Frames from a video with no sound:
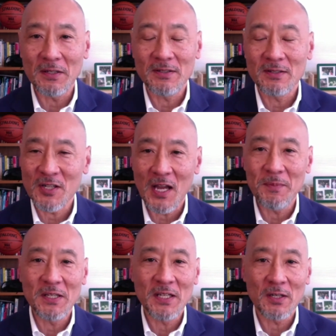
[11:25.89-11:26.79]
chime
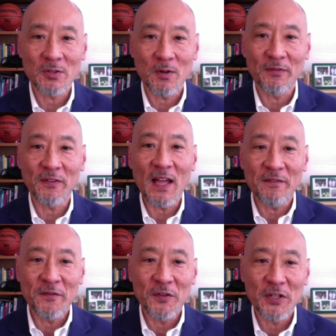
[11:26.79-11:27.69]
in here, sort of
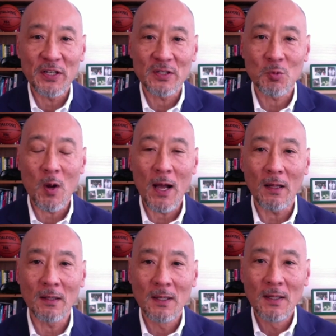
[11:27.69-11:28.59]
flat-footed as well.